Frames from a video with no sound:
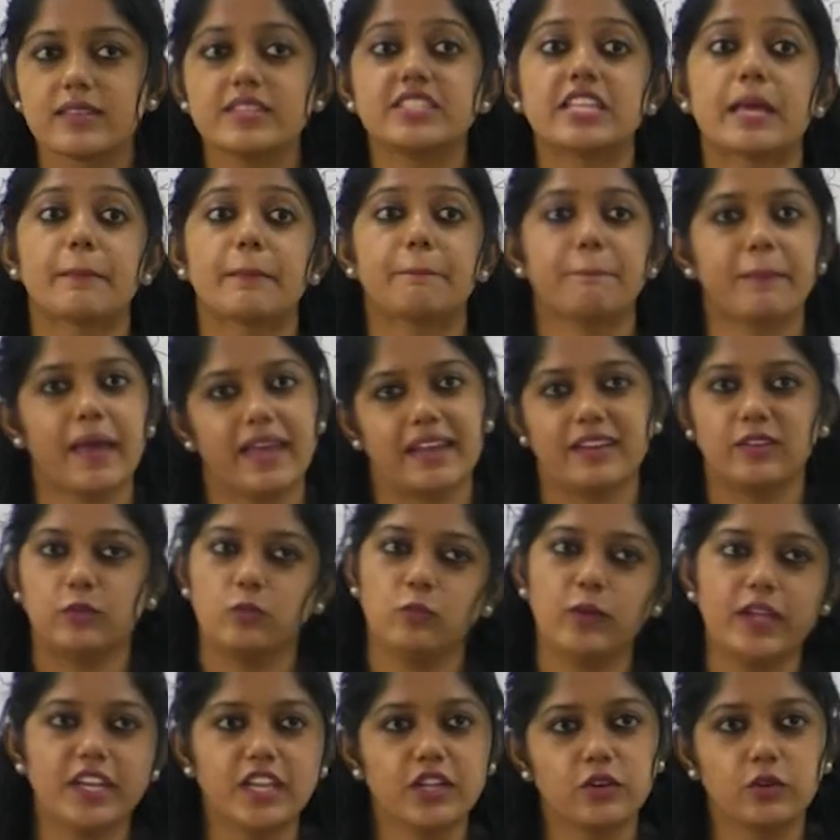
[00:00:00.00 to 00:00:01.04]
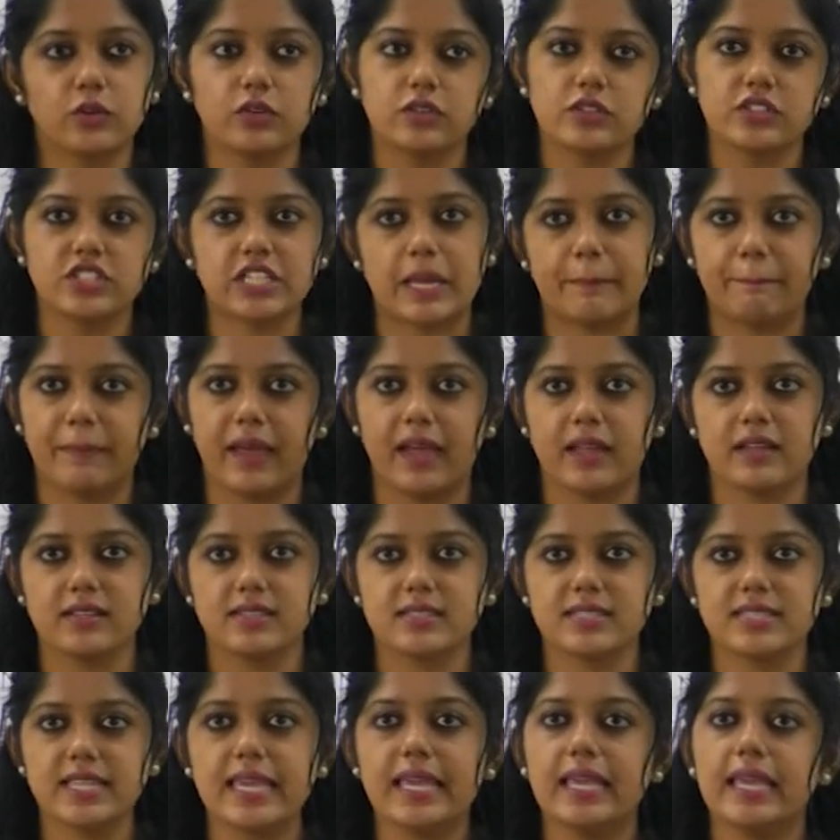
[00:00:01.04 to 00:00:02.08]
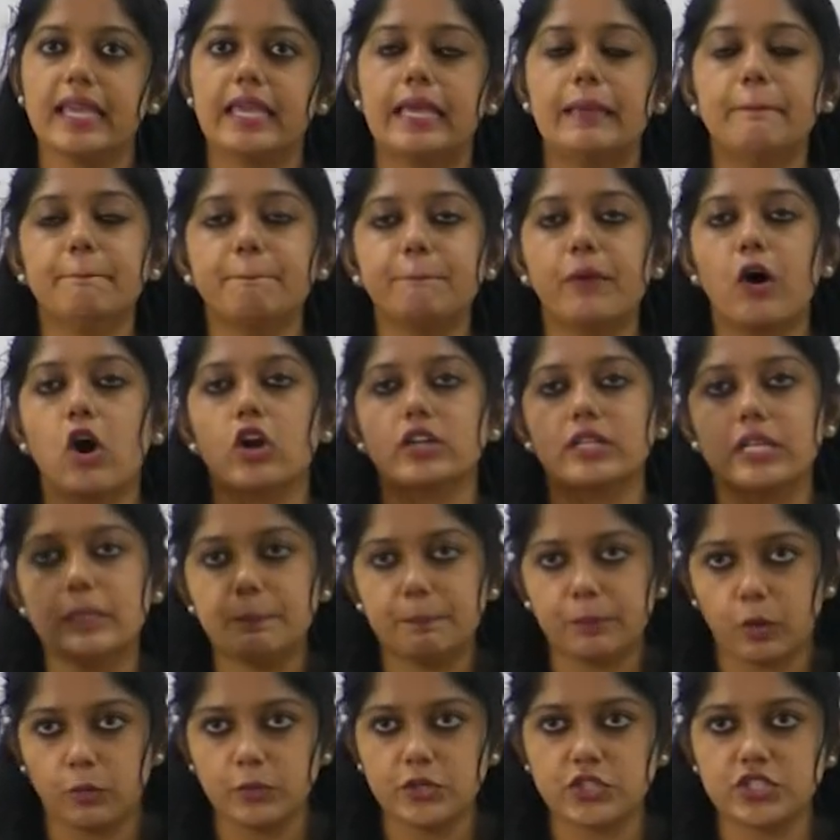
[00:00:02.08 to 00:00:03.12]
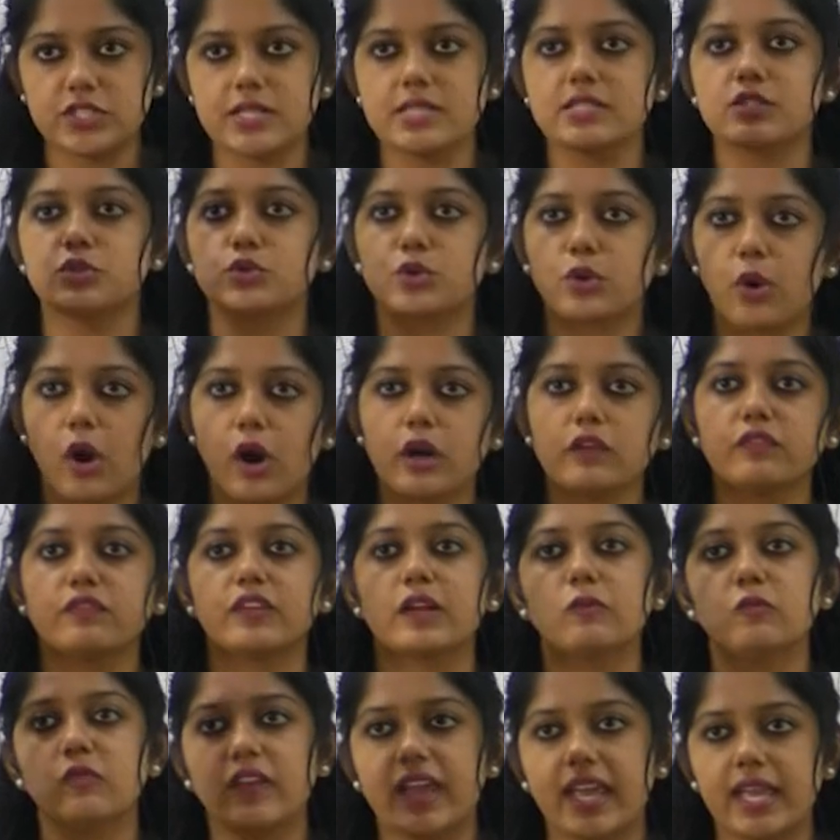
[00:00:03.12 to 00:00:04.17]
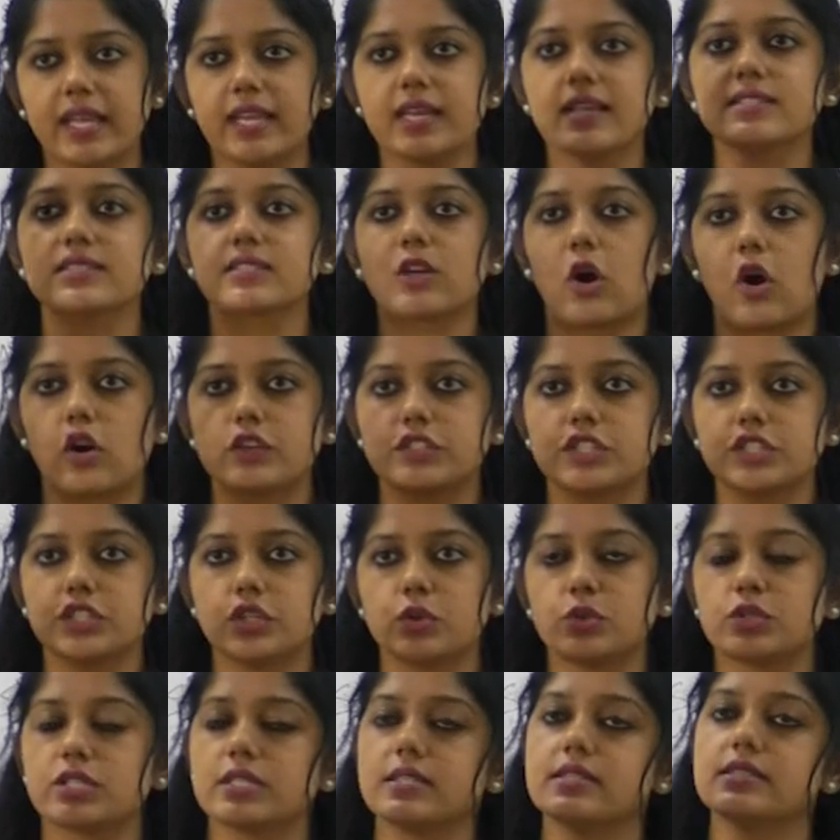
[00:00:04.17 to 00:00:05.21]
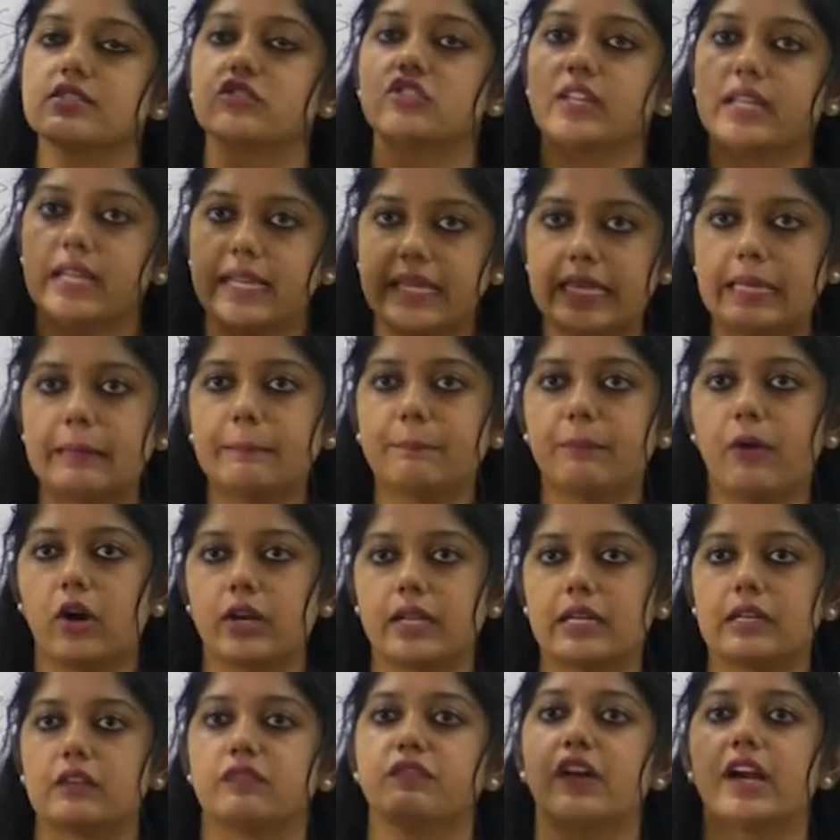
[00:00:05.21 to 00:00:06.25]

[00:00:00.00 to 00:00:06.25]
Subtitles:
Japan. Very good. Japan. See, important provisions drawn from various constitutions is really important.